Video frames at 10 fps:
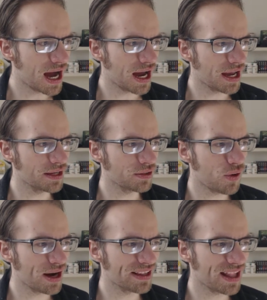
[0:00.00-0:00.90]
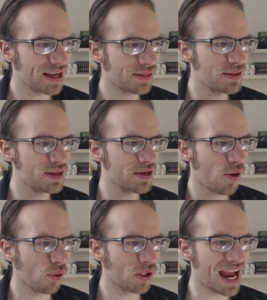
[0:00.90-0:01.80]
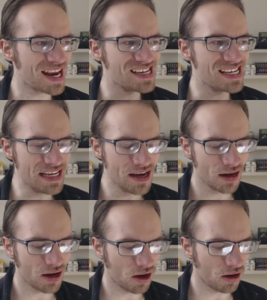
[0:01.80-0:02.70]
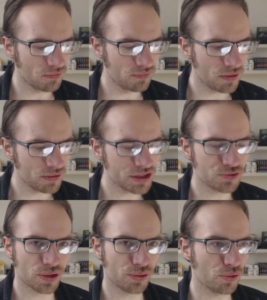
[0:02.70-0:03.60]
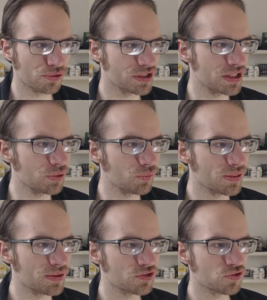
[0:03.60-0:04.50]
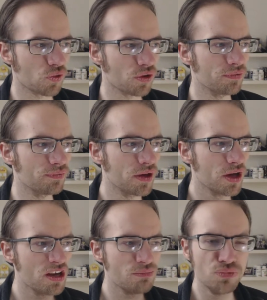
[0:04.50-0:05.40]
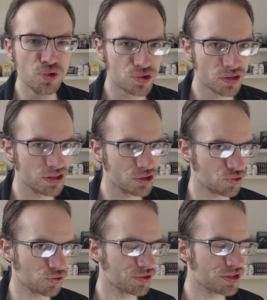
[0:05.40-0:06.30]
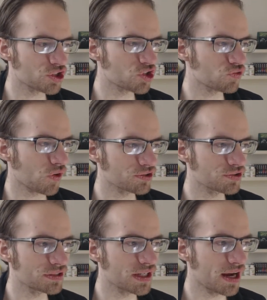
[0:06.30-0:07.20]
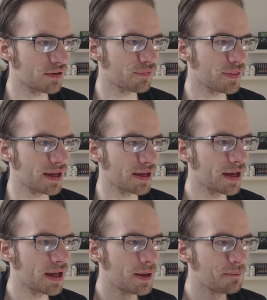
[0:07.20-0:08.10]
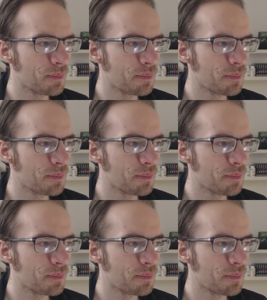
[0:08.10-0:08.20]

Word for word: I quite like the whole idea of District thirteen with this sort of mutually assured destruction kind of thing.